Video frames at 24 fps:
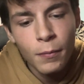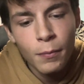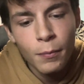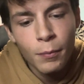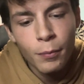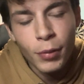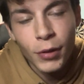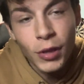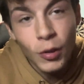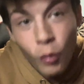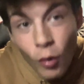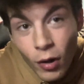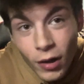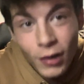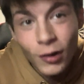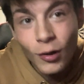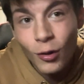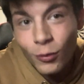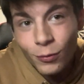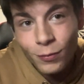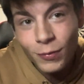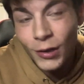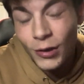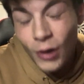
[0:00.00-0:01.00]
But you want to
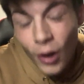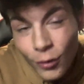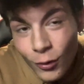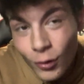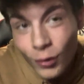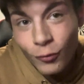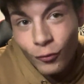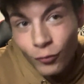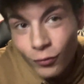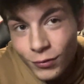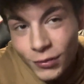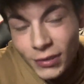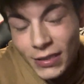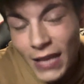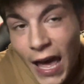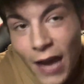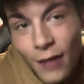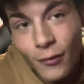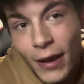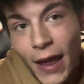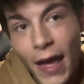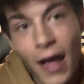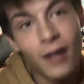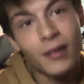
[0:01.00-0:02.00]
know another sad
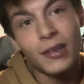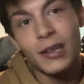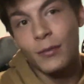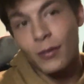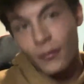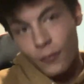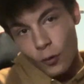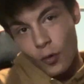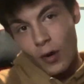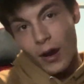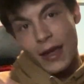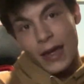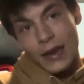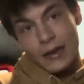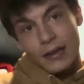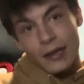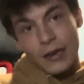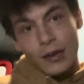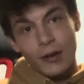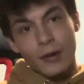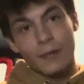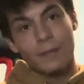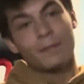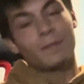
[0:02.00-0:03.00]
reality before I end
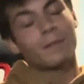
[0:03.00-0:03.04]
here?